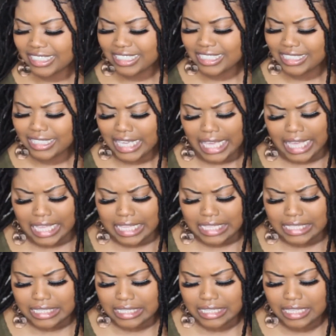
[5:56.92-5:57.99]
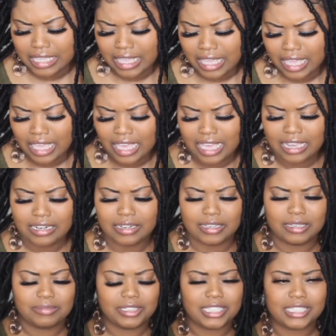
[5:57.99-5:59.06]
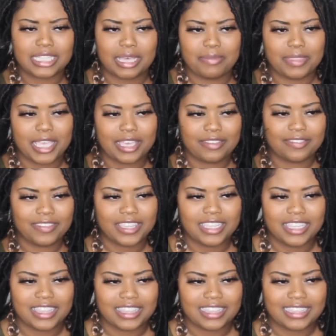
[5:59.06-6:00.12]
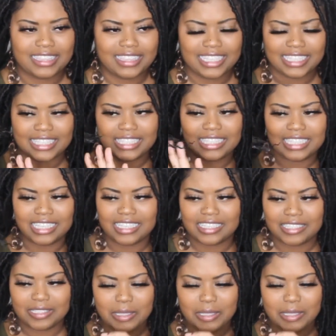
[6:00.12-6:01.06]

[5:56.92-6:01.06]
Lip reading: Yeah. I don't know, I'm not feeling this look.